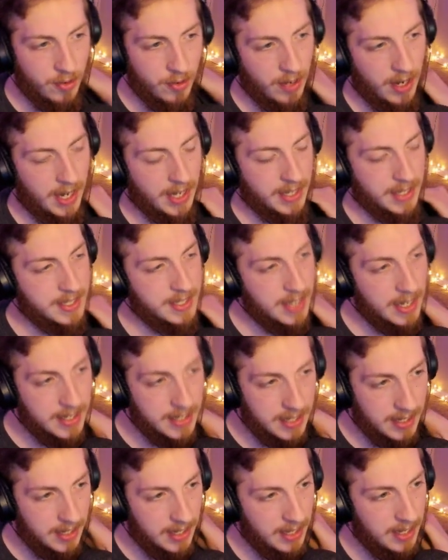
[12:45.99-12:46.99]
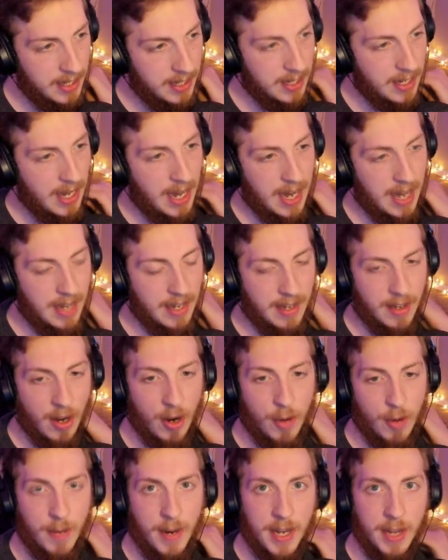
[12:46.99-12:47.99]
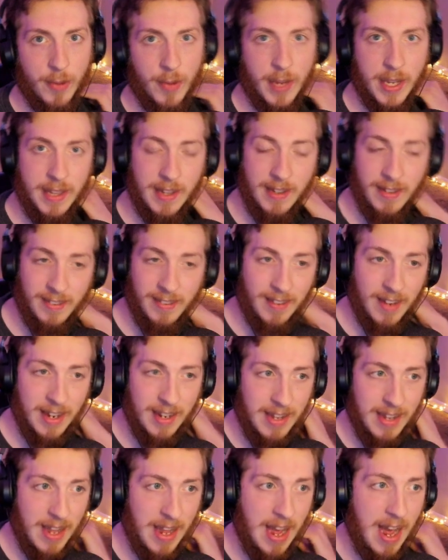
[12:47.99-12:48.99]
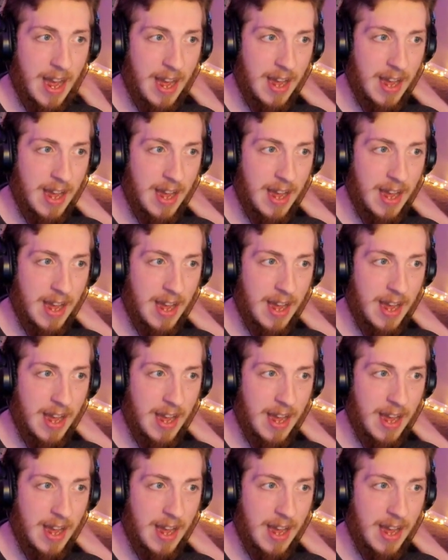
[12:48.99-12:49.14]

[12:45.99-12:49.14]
I sent it in, and oh, by the way, they said that